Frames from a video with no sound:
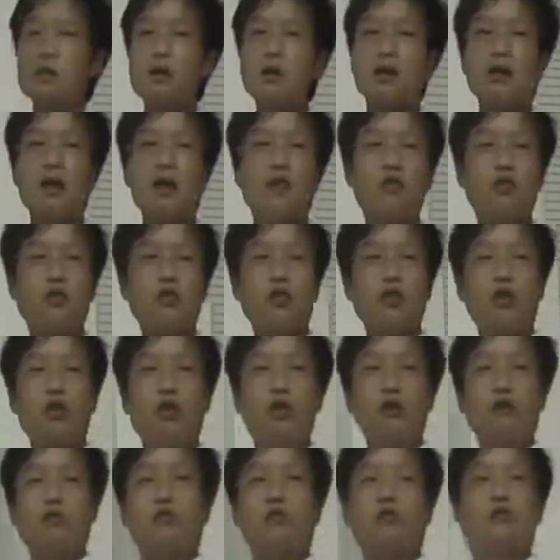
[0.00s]
after all
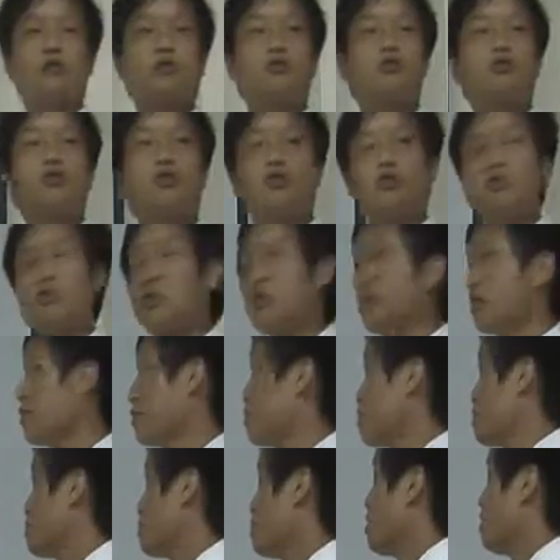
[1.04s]
those critical
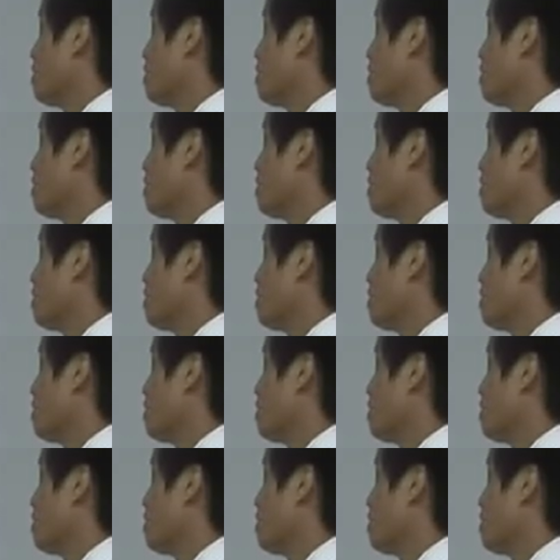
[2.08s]
thinking,